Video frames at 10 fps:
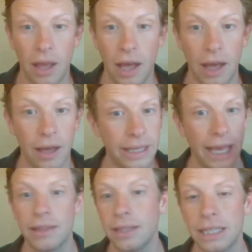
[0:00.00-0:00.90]

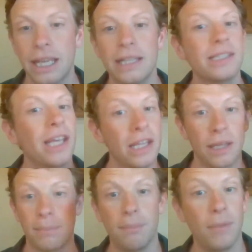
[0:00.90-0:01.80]
Catholic kings,
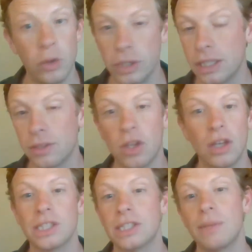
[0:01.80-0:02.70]
they're promoting
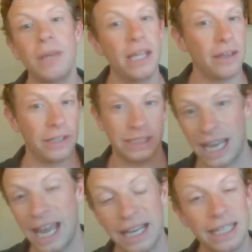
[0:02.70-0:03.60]
Catholicism, they're
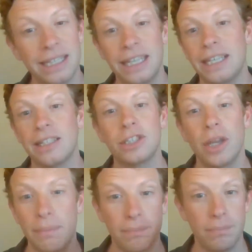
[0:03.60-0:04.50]
attacking the English
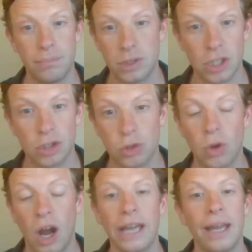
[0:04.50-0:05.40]
to
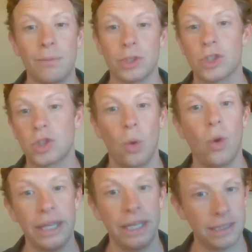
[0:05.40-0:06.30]
try and
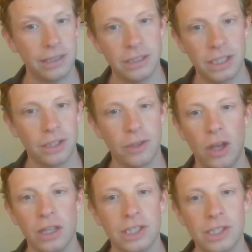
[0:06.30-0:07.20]
restore England to
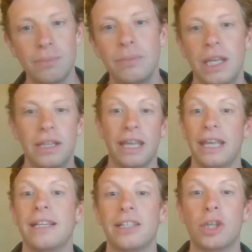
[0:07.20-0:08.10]
Catholicism. The
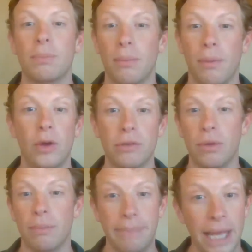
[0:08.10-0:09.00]
English are promoting
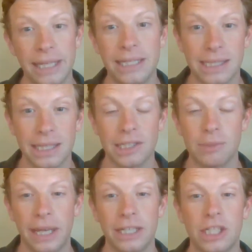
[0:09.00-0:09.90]
rebellions in the
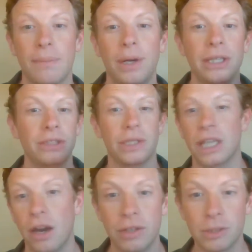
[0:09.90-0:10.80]
Spanish Empire to
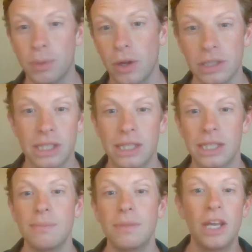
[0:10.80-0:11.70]
encourage
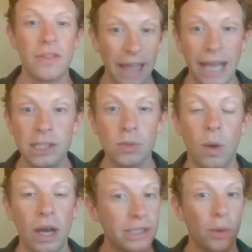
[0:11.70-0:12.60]
Protestantism. That's
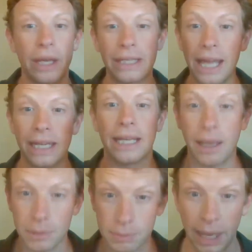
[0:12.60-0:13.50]
why, so again, it
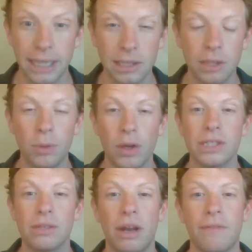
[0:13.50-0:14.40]
comes back to the
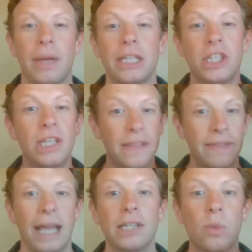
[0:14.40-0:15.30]
Protestant Reformation.
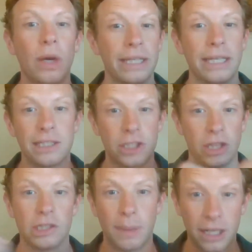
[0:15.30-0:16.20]
That's why the English
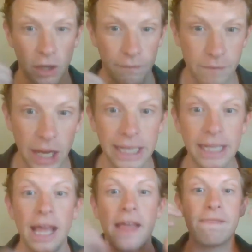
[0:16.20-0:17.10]
and the Spanish are fighting.